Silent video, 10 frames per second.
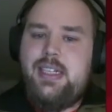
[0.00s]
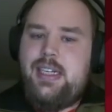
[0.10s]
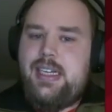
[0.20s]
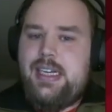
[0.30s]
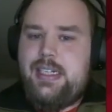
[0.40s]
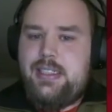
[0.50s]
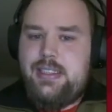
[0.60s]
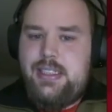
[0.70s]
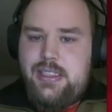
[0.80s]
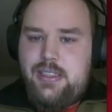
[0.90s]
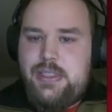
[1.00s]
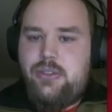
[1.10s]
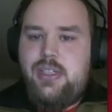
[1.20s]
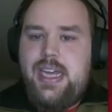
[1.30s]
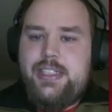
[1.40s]
an
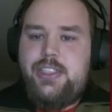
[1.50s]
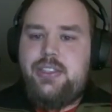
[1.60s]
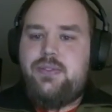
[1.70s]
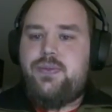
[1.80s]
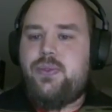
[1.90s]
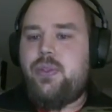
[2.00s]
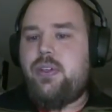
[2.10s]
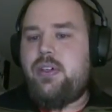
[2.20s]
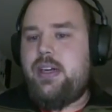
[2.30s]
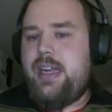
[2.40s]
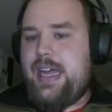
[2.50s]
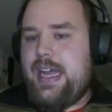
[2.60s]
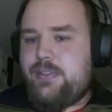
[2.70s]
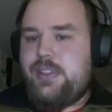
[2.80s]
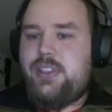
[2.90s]
individual action for
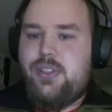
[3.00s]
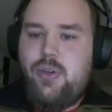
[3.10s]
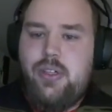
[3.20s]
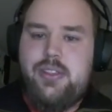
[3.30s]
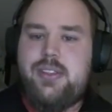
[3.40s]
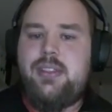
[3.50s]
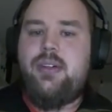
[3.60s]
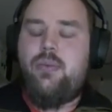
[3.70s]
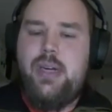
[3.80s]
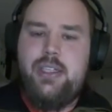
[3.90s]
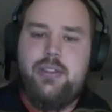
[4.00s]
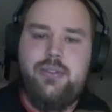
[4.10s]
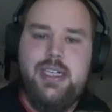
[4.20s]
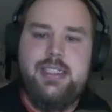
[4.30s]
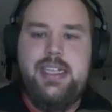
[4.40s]
every source where you
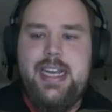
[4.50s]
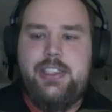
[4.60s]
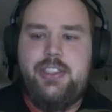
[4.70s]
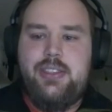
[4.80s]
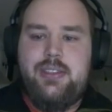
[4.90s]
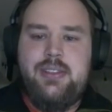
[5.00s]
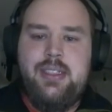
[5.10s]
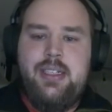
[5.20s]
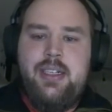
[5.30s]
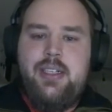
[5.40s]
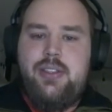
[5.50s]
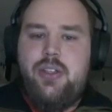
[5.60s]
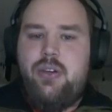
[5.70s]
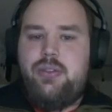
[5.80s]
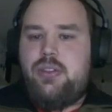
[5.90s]
trigger the action.
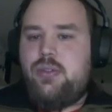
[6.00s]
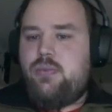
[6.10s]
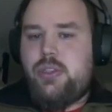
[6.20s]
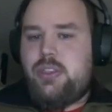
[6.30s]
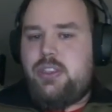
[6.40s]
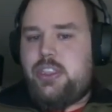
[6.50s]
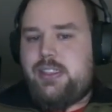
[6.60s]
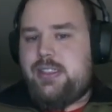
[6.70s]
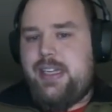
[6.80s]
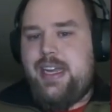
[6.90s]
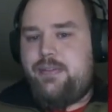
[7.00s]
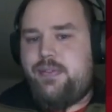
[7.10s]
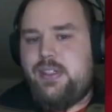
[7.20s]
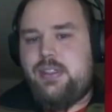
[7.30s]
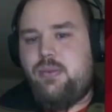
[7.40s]
So you wouldn't just have
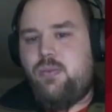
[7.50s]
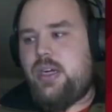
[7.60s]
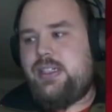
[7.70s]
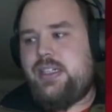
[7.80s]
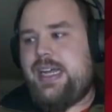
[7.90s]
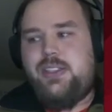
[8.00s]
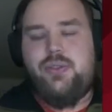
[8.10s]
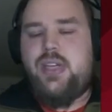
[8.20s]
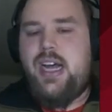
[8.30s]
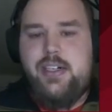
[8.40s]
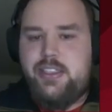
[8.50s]
one add to cart